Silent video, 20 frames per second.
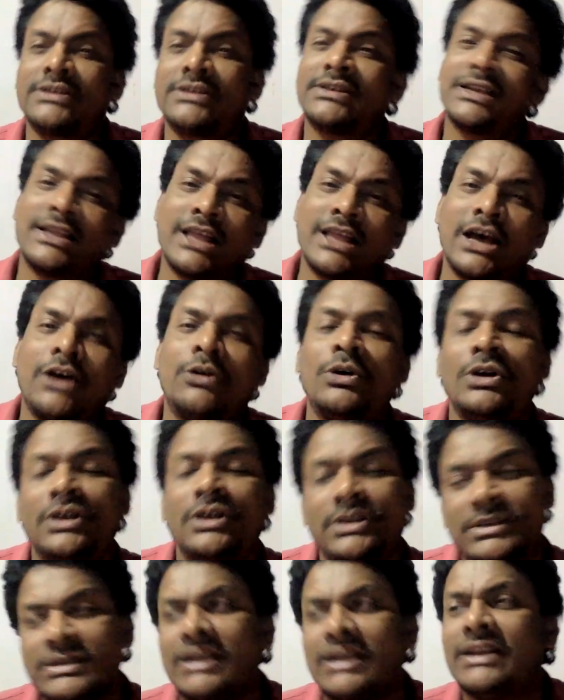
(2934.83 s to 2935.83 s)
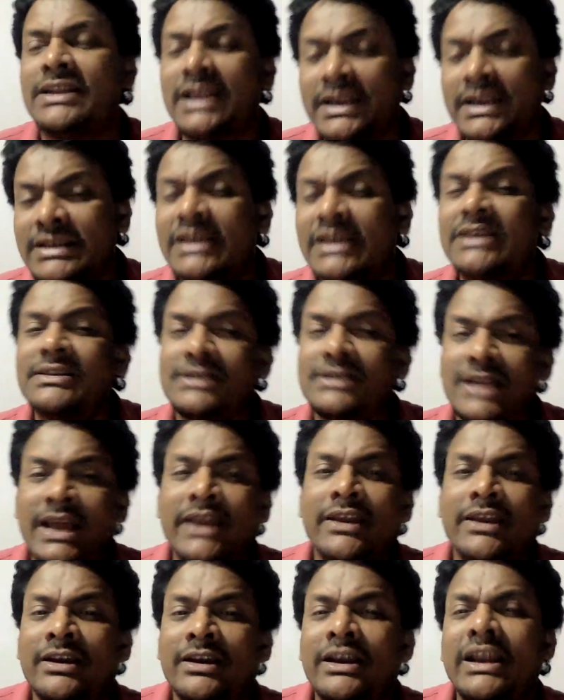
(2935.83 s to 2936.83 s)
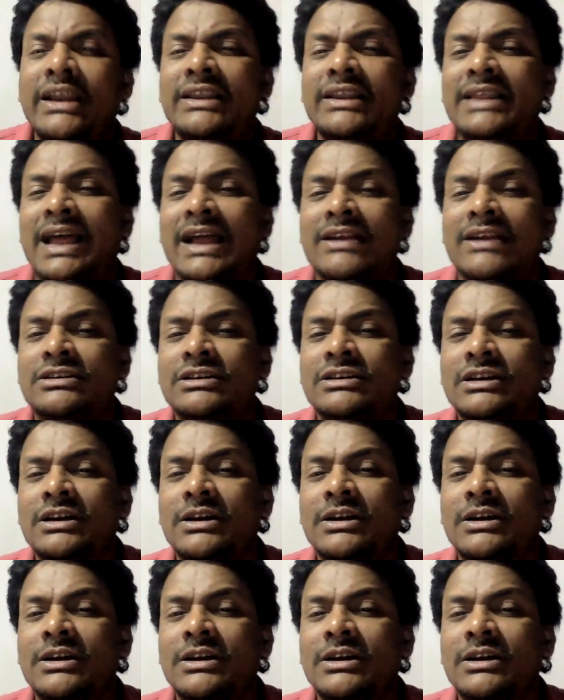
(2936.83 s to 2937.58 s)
Sadav said that yes, I agree that,